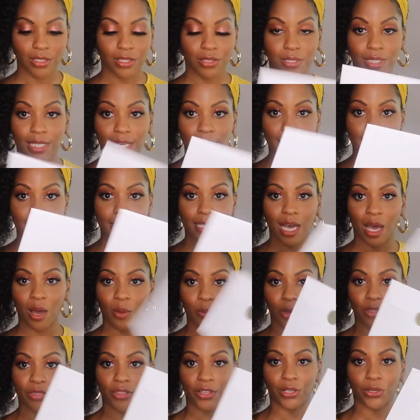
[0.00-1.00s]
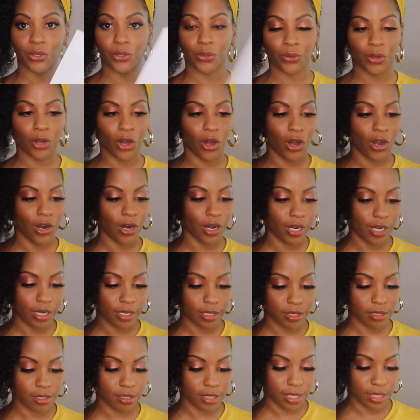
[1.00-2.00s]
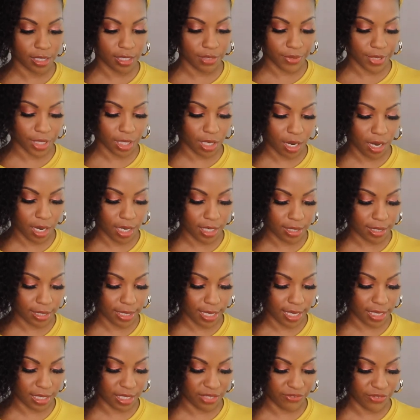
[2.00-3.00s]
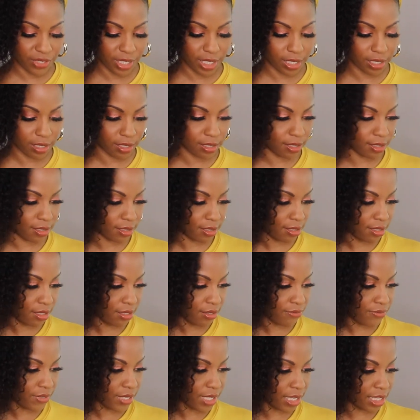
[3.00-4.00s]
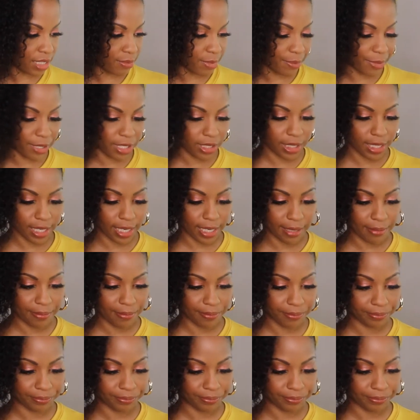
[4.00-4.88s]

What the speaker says: does come with a little card. So let's see what the card says. I feel like it's my birthday.